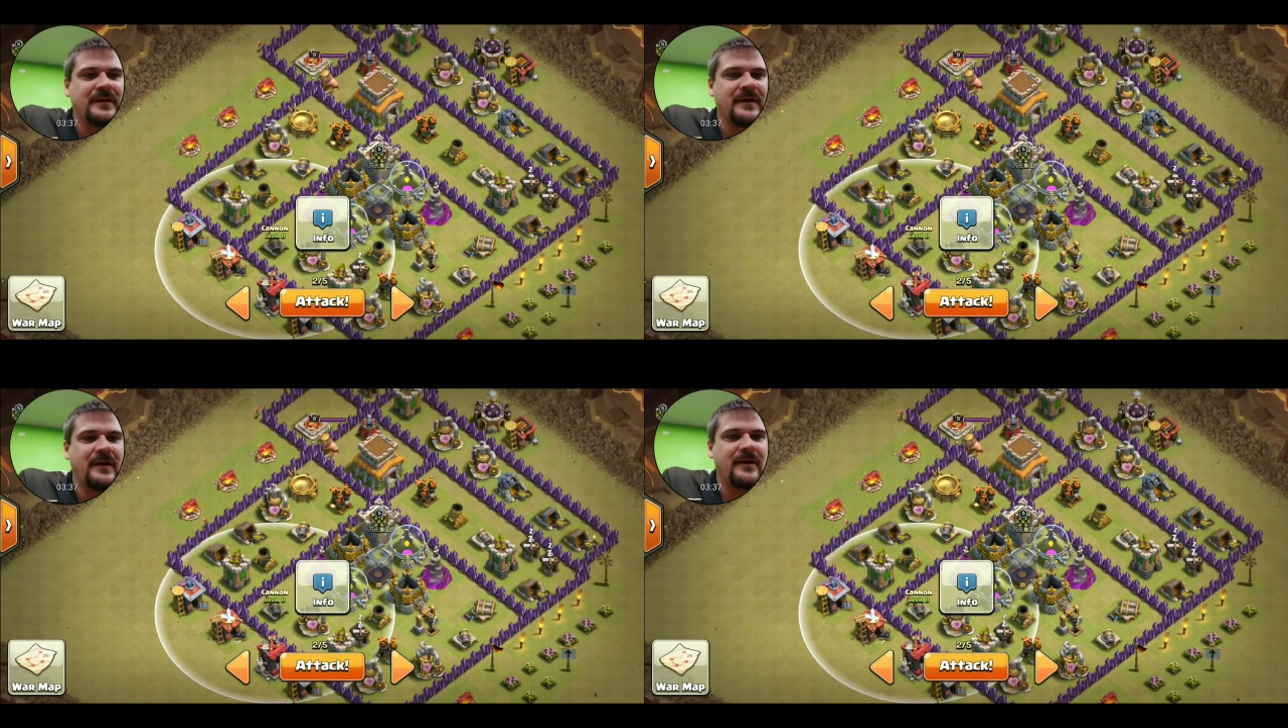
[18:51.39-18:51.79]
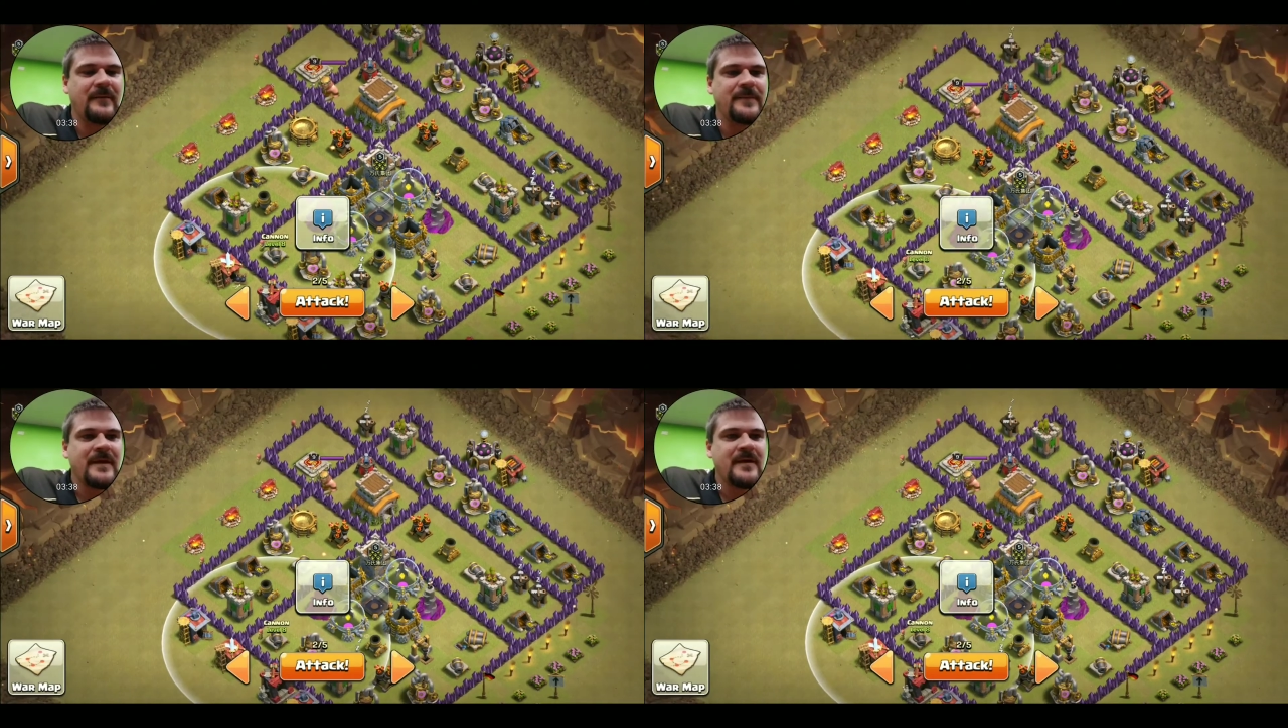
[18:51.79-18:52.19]

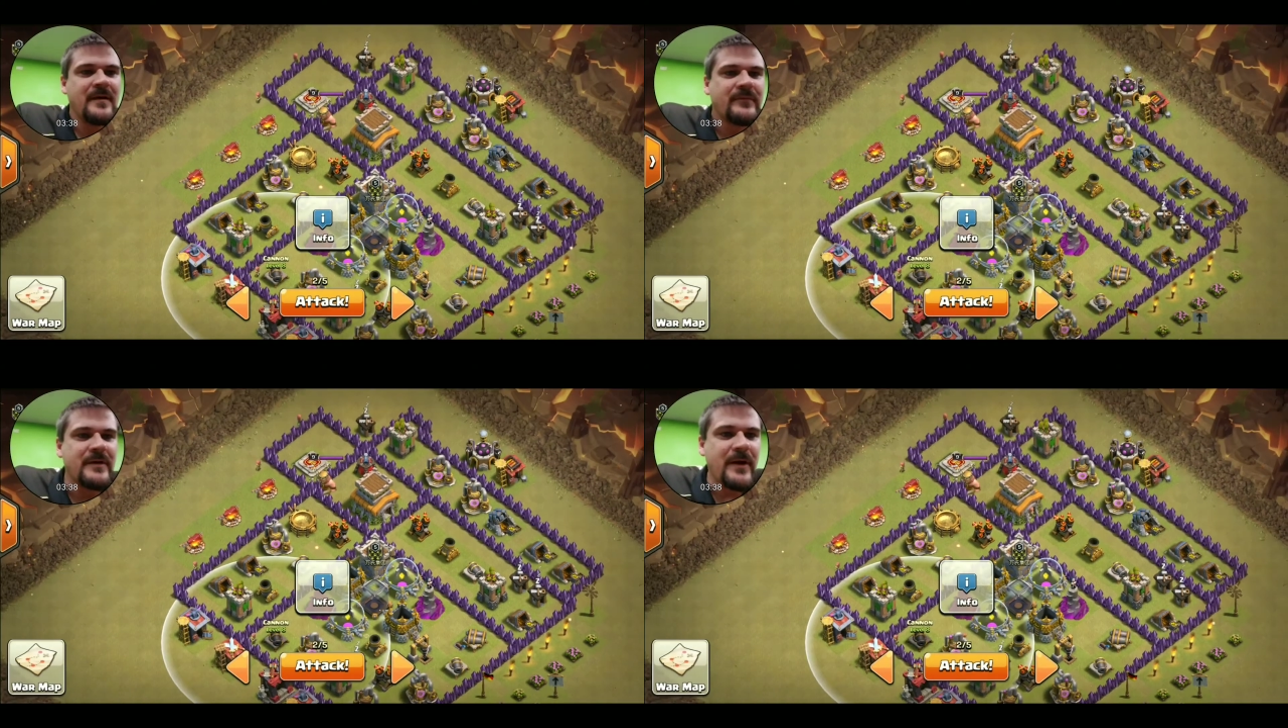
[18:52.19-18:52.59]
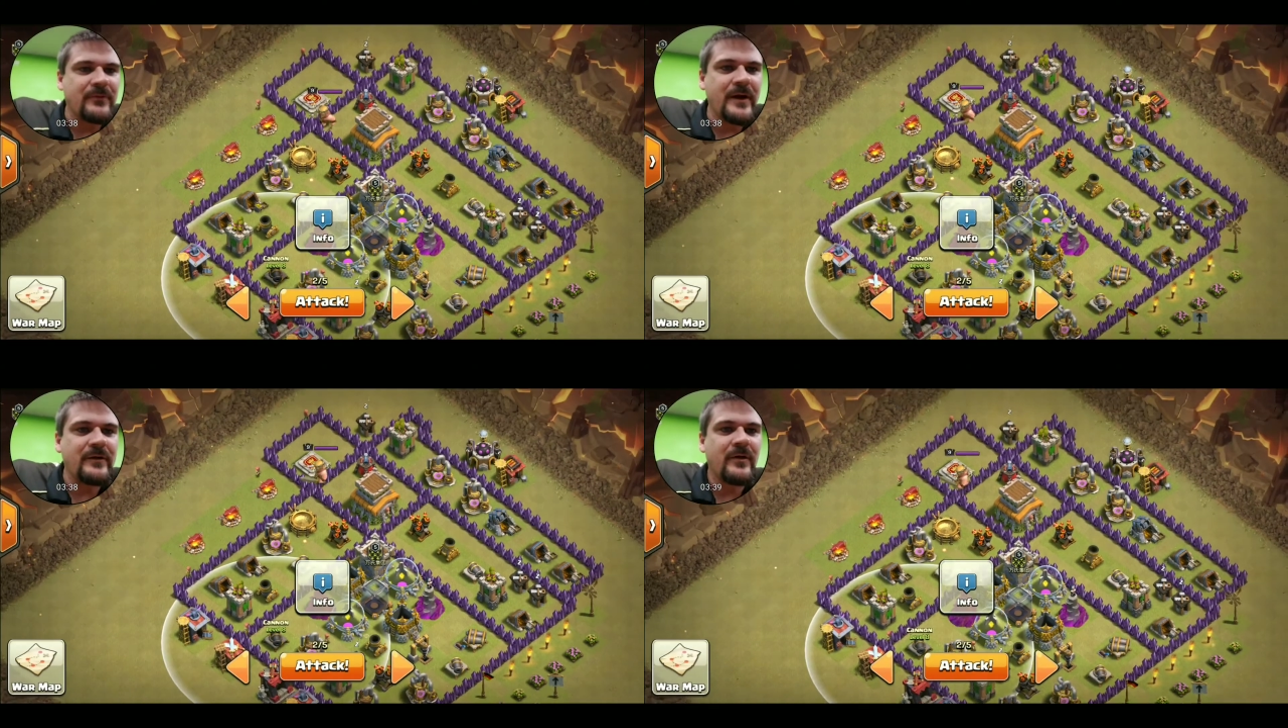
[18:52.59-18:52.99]
Bring my
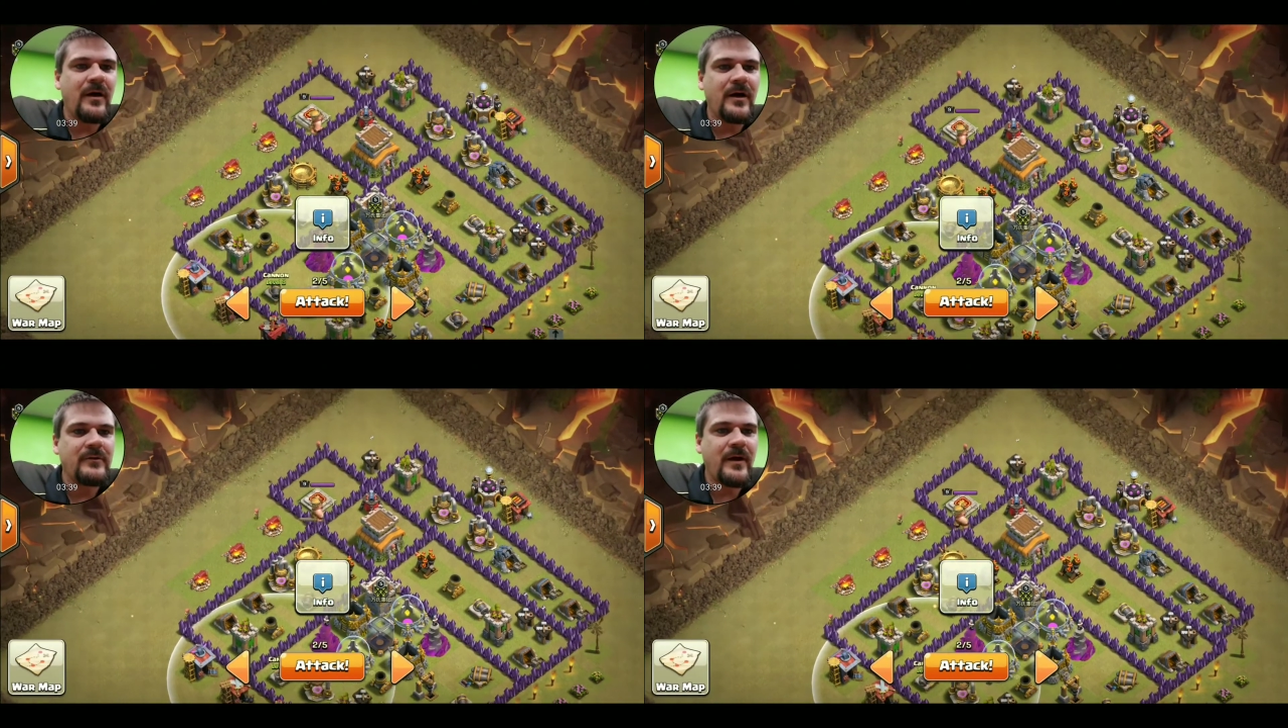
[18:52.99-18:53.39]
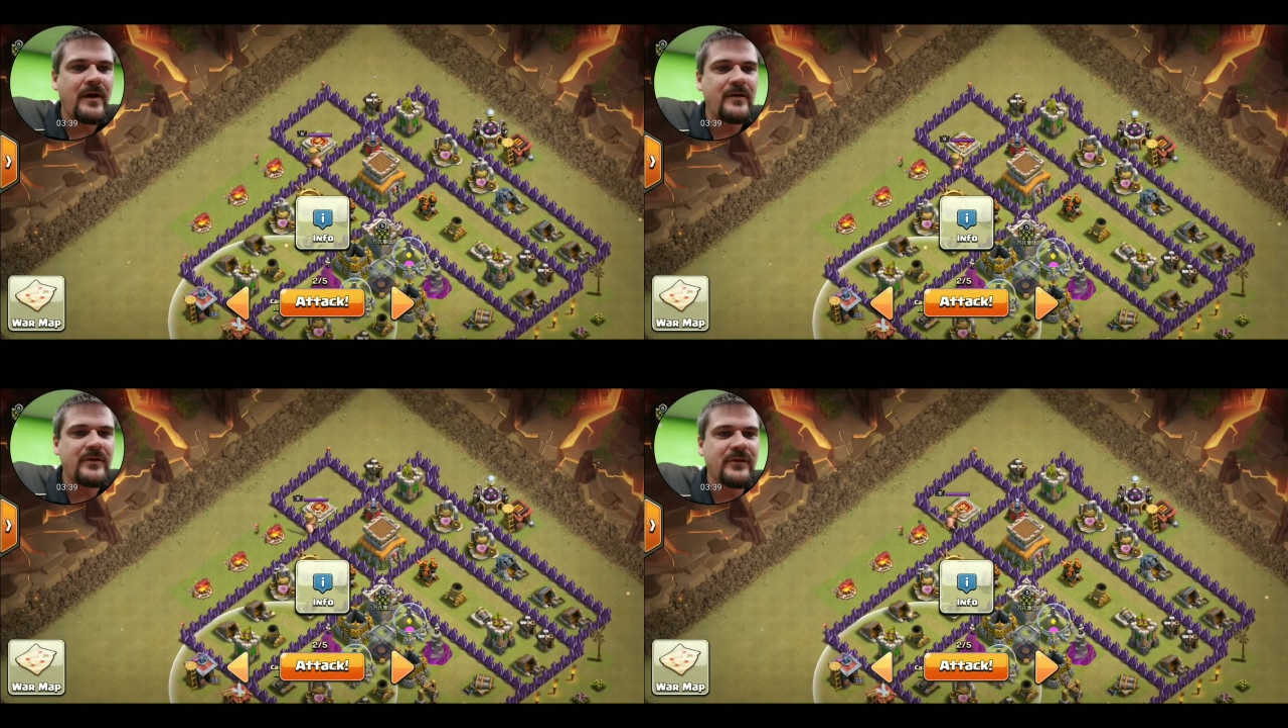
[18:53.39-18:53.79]
regular hog
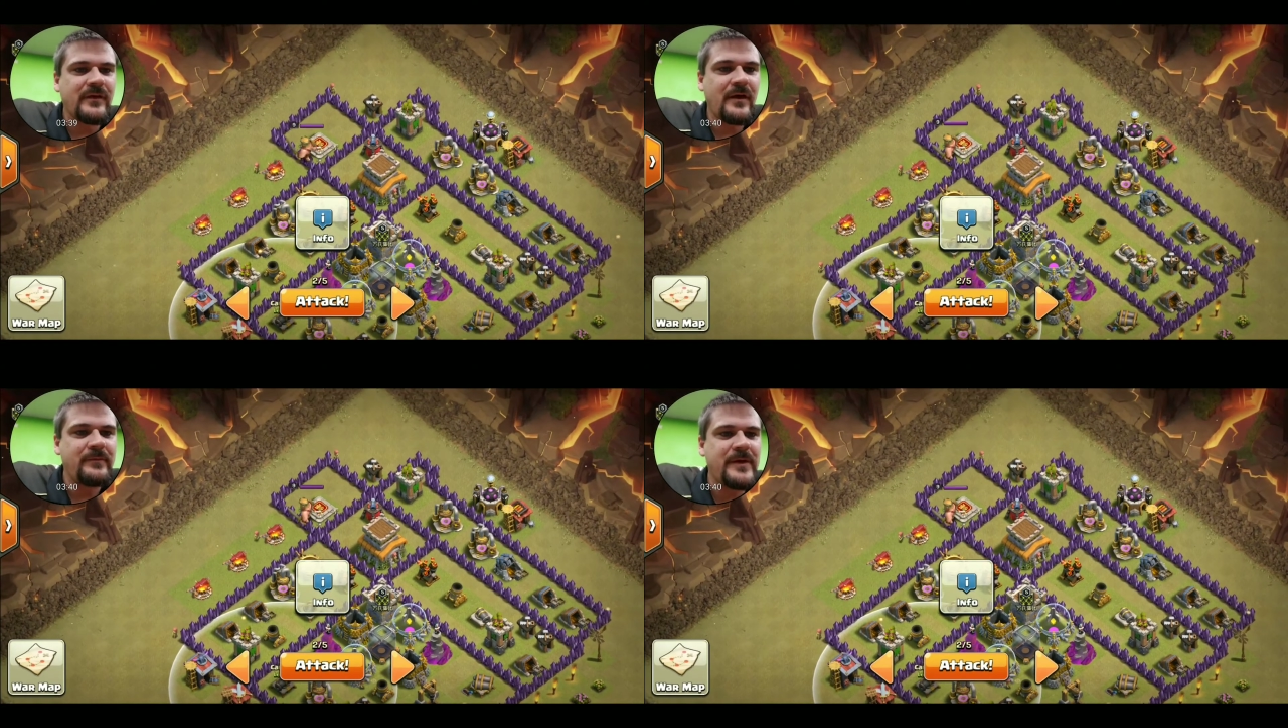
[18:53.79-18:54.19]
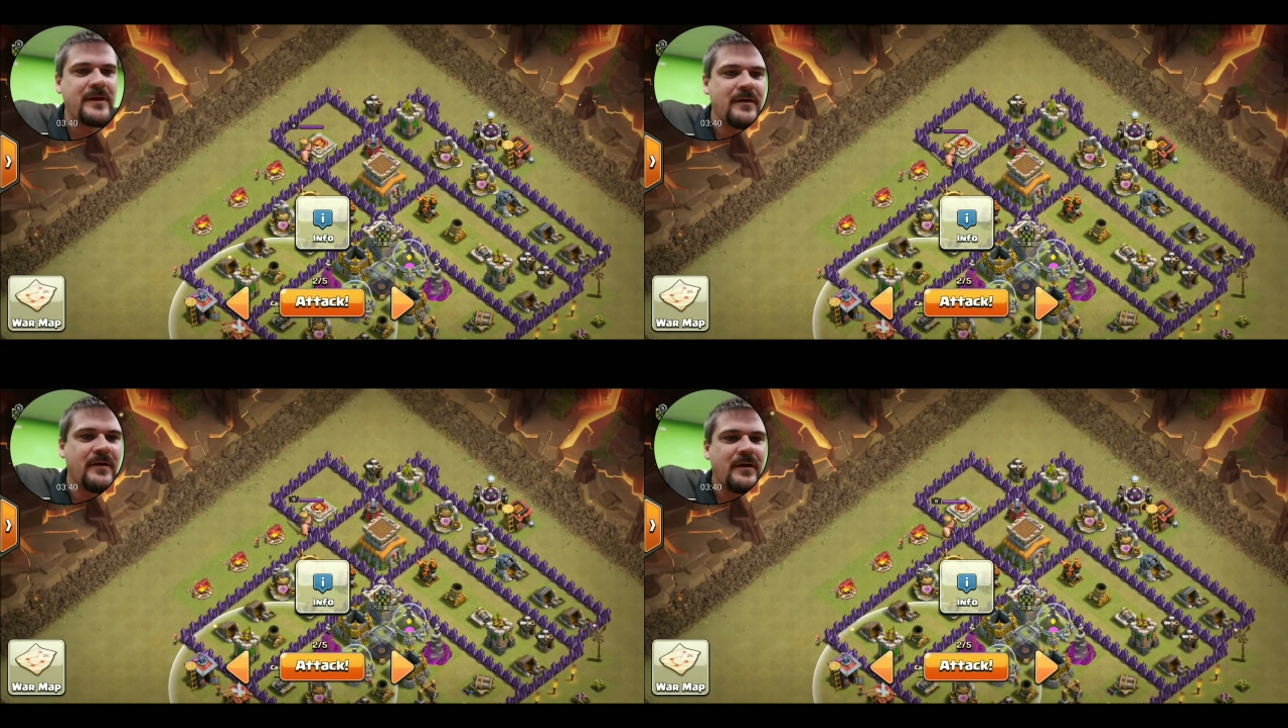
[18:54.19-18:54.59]
riders up
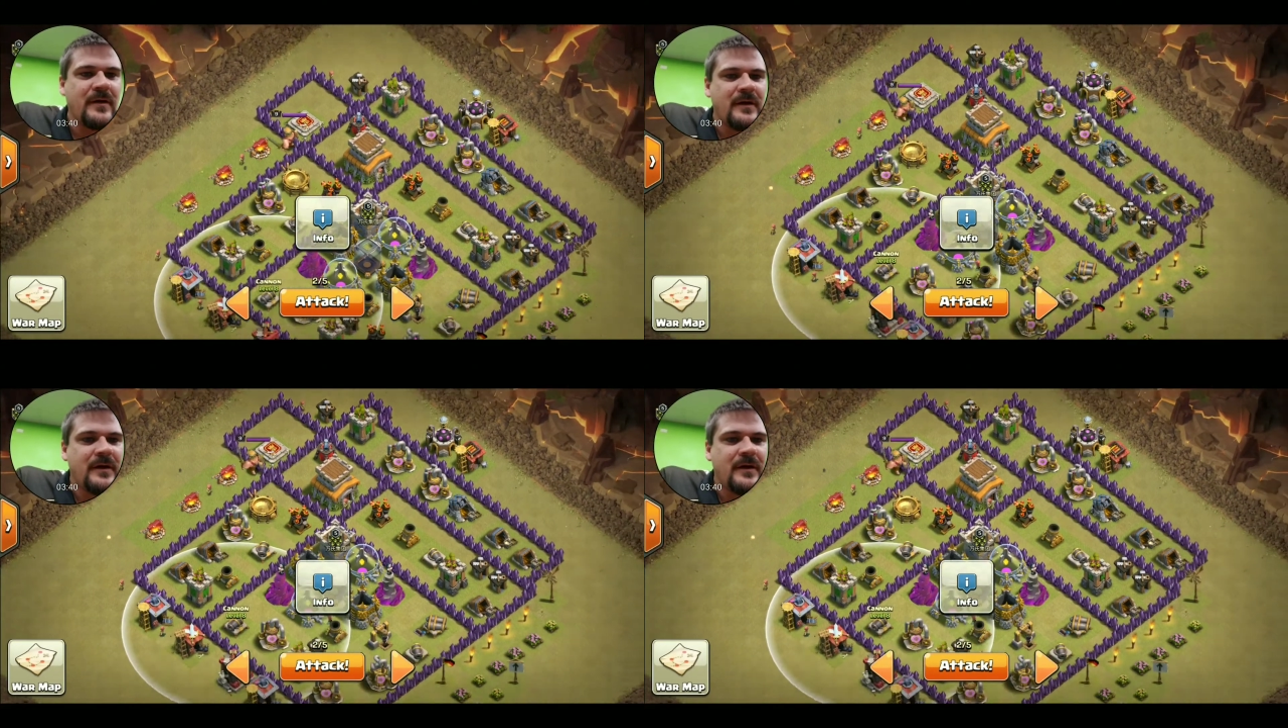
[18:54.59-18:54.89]
here